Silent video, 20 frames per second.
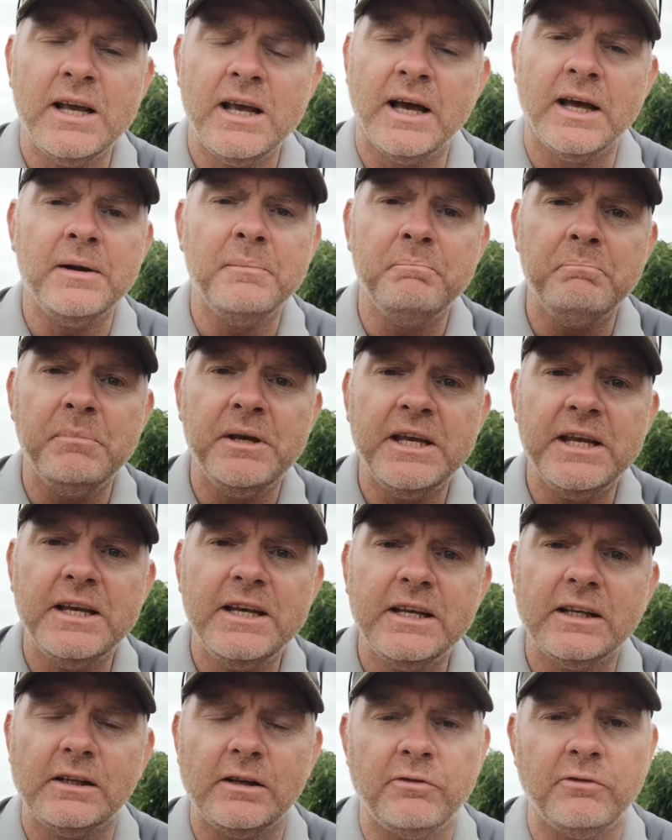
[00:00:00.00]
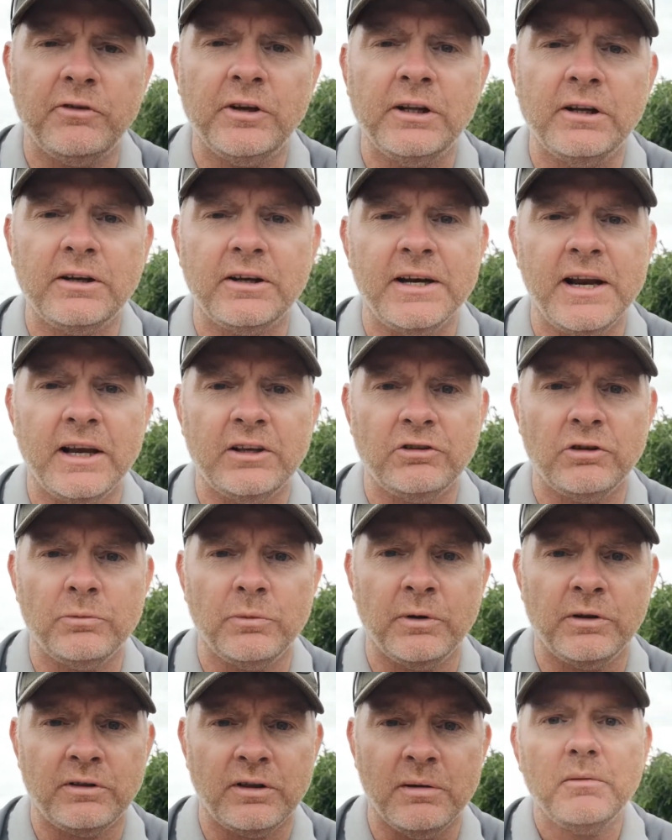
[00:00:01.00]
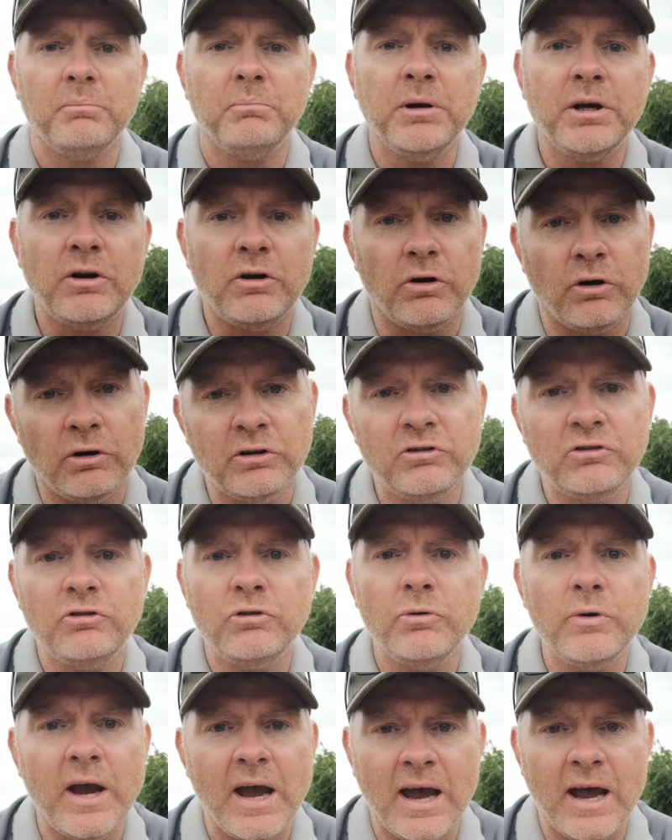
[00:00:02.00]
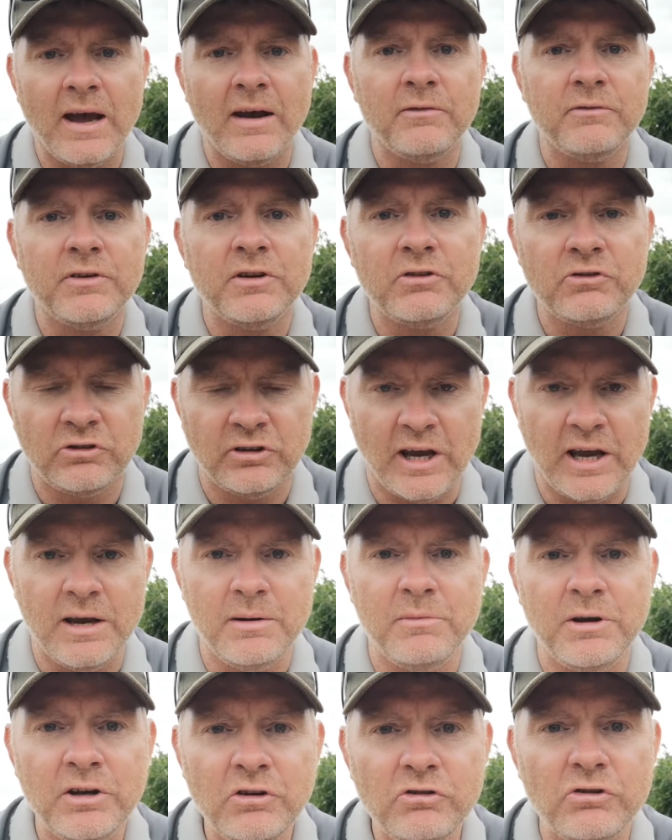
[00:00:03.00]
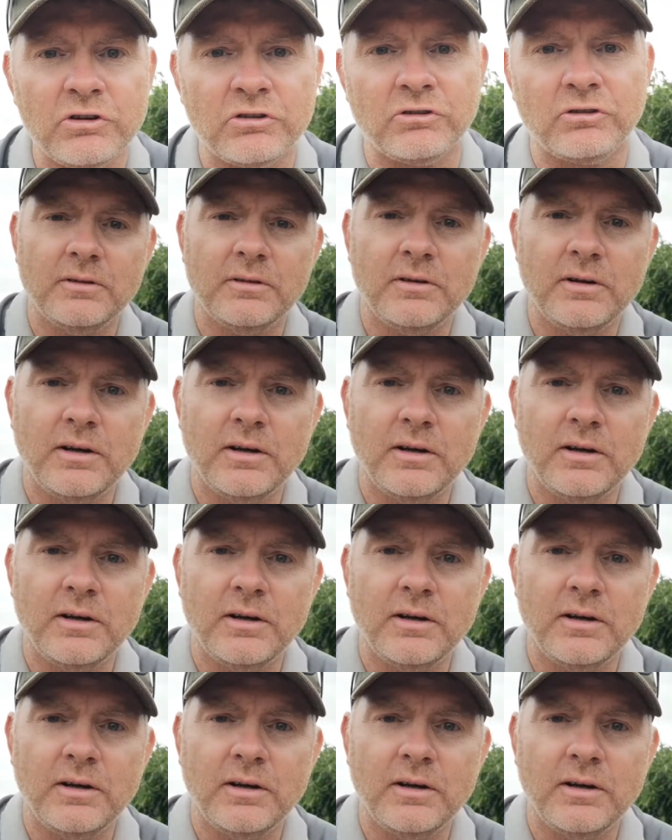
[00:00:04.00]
and immediately feel a connection with them because you have the same interest.